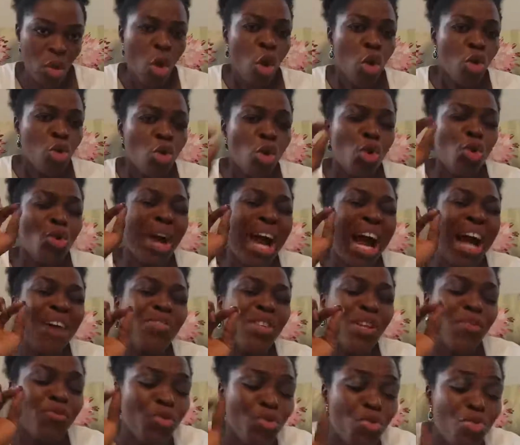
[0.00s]
So you have,
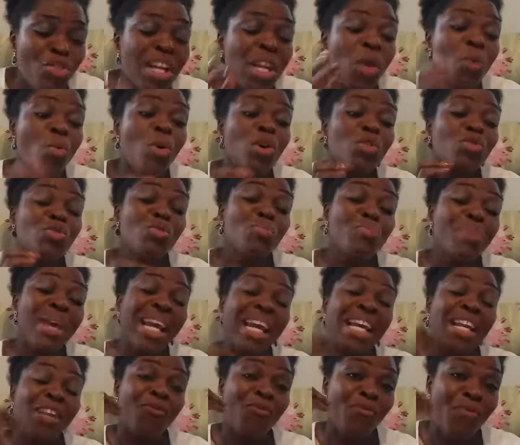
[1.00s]
if you really want to
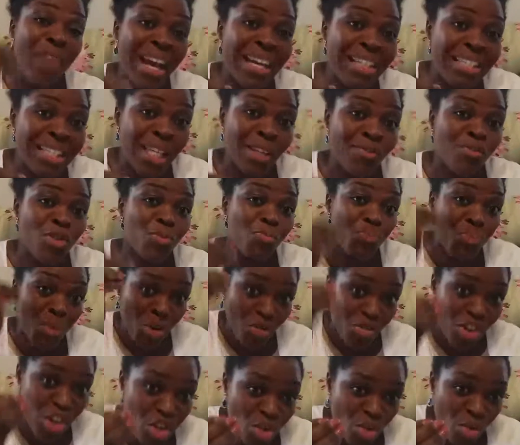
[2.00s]
make it effective,
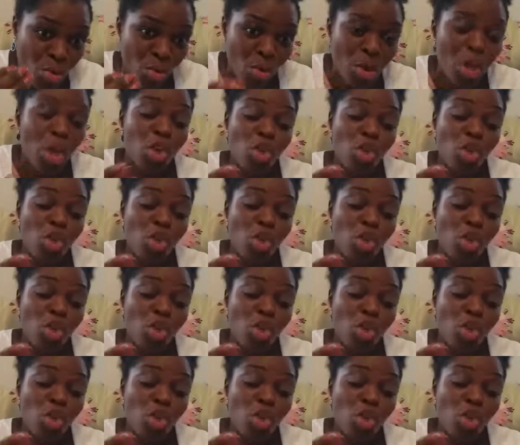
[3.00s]
spiritual,